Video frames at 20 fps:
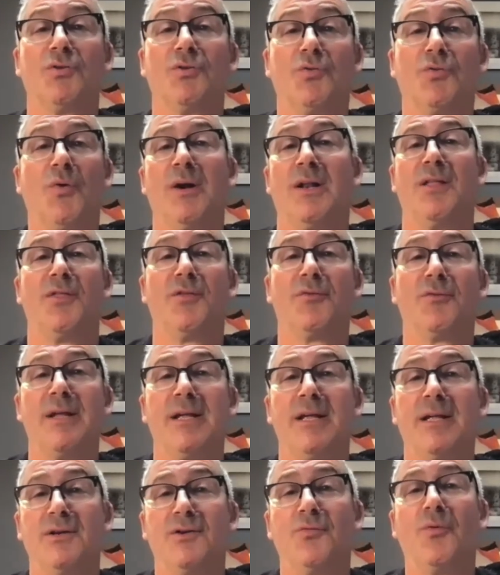
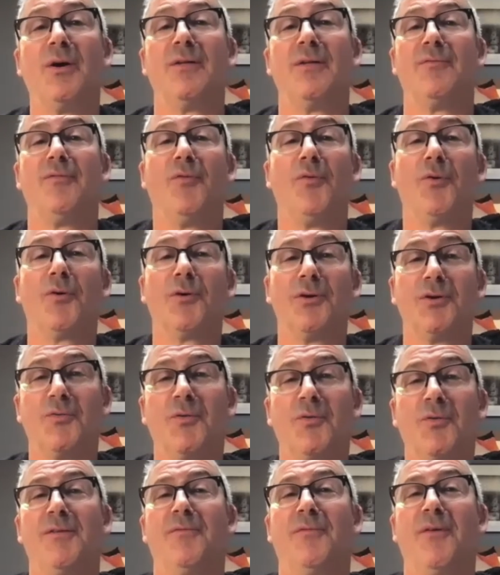23 and 24 and
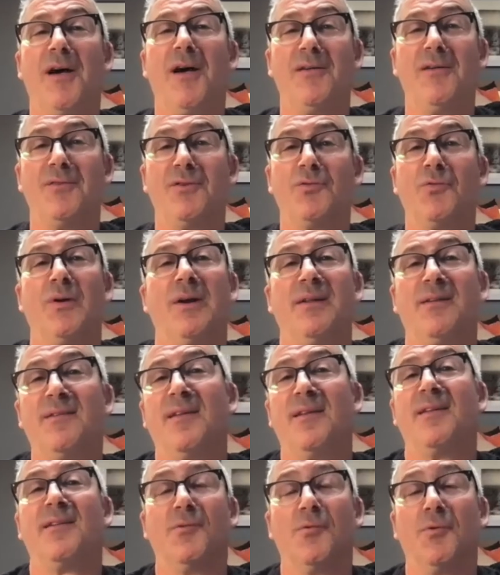25 and 26,